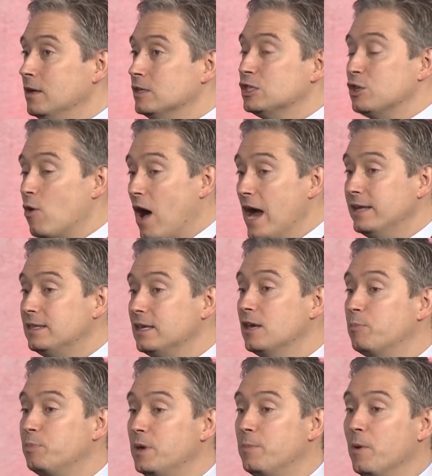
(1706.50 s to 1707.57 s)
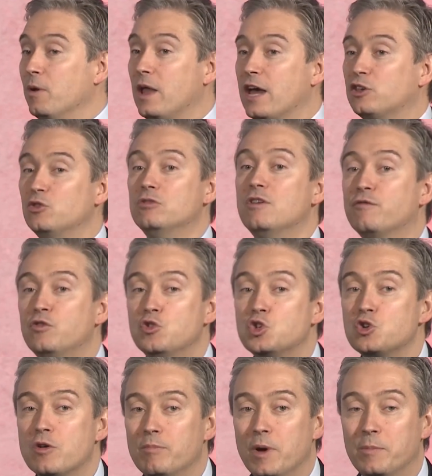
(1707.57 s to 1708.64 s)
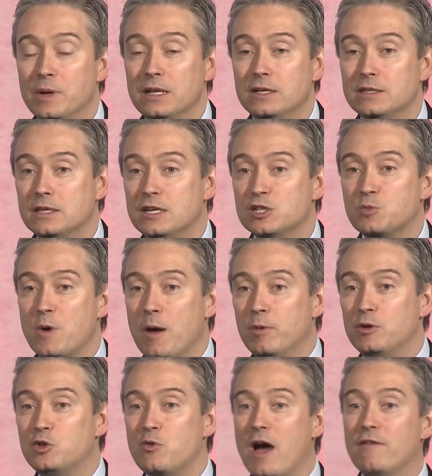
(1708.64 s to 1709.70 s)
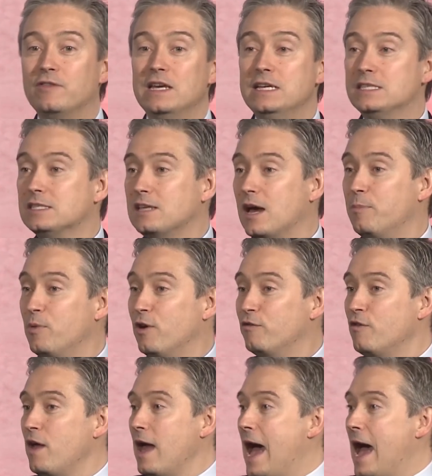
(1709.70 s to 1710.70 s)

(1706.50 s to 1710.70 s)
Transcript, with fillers: So I think people like you, the future of mobility is probably to have these type of